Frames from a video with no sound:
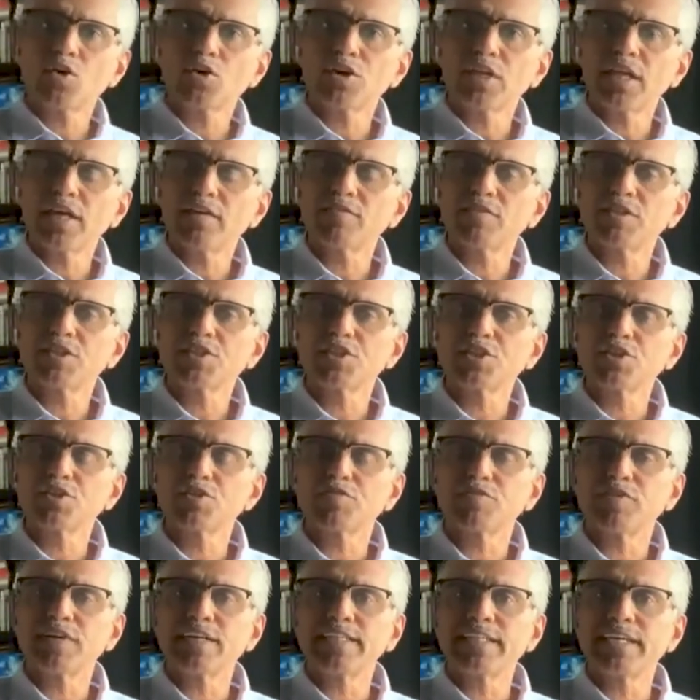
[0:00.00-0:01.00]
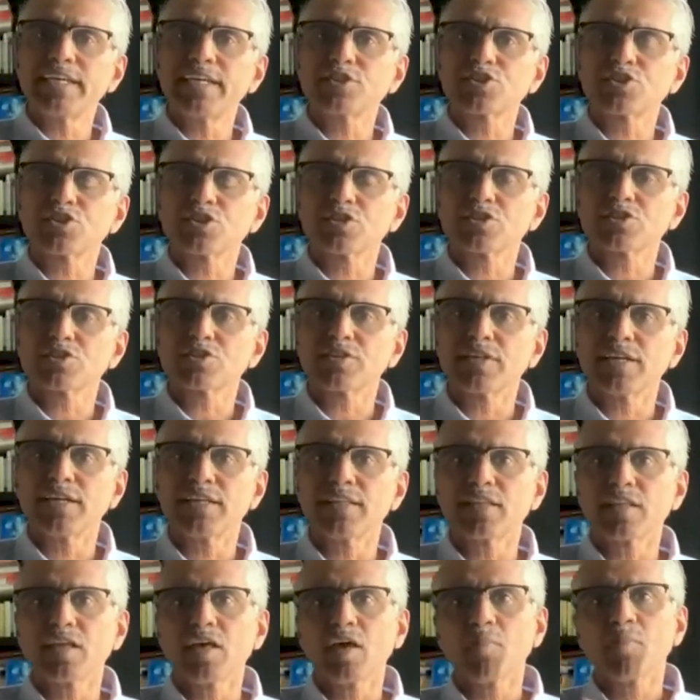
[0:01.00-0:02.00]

leveraging your financial strength,